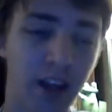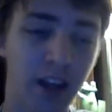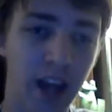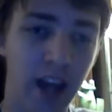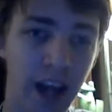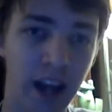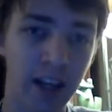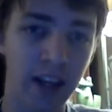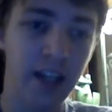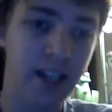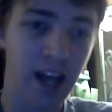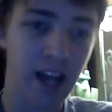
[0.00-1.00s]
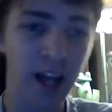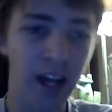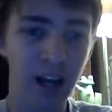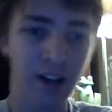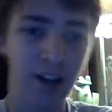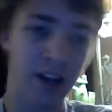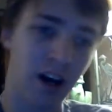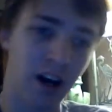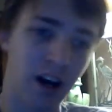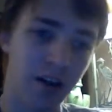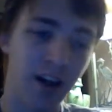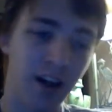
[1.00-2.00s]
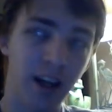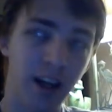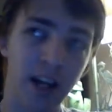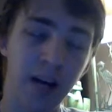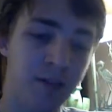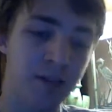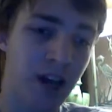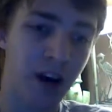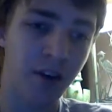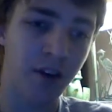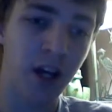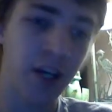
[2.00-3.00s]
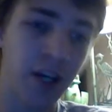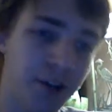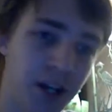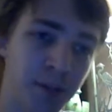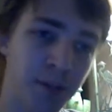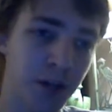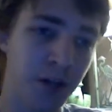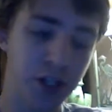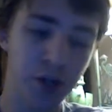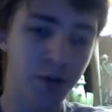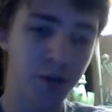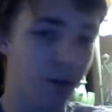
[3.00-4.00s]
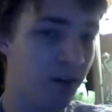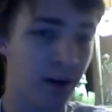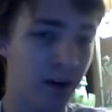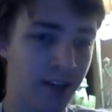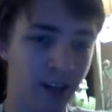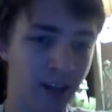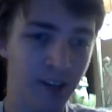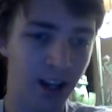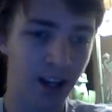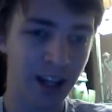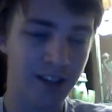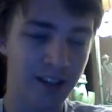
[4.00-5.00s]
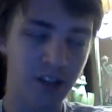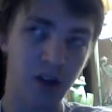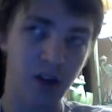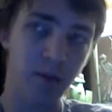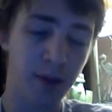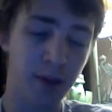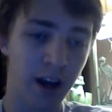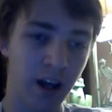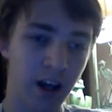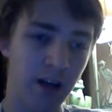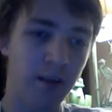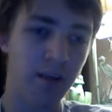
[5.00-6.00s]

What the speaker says: and he's standing on top. He comes down, tries to punch you for about 10 seconds, jumps back up,